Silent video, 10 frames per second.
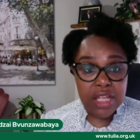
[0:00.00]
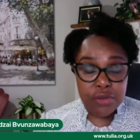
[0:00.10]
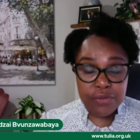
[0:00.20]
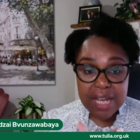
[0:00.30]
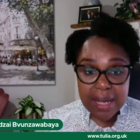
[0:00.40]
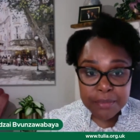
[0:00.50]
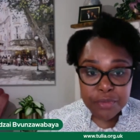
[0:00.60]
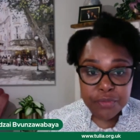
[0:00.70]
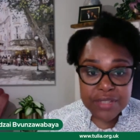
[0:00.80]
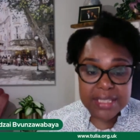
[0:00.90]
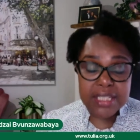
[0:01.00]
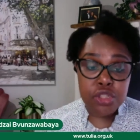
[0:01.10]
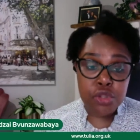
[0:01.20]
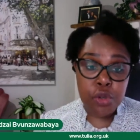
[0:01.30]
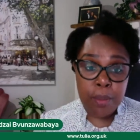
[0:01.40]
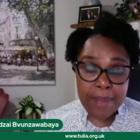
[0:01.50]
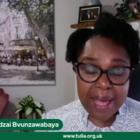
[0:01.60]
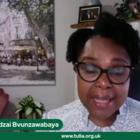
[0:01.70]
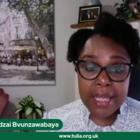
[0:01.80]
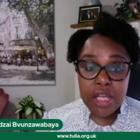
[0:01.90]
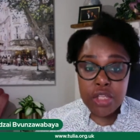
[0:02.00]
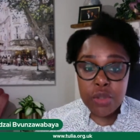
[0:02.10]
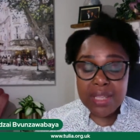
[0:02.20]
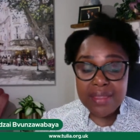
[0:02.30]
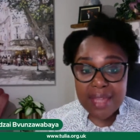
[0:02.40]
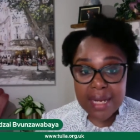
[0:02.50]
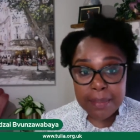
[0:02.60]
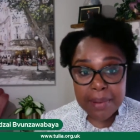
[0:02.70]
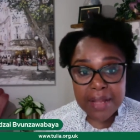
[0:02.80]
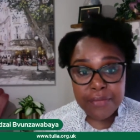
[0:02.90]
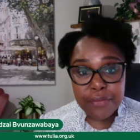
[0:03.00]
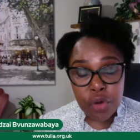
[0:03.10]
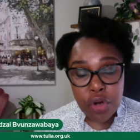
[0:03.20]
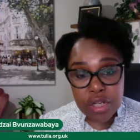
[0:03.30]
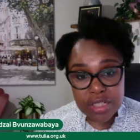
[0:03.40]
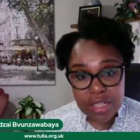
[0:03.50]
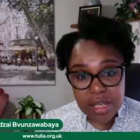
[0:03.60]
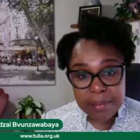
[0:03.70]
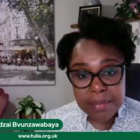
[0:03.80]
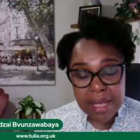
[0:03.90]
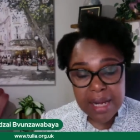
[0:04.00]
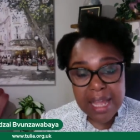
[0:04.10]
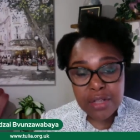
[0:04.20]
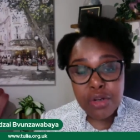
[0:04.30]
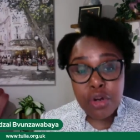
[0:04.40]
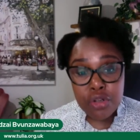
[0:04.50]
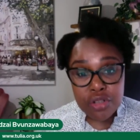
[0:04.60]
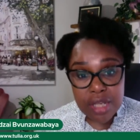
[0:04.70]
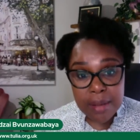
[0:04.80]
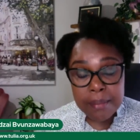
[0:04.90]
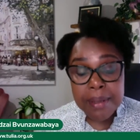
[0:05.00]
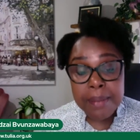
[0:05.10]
you've come, you've visited, you go back, you can then apply for longer term, like not long term, but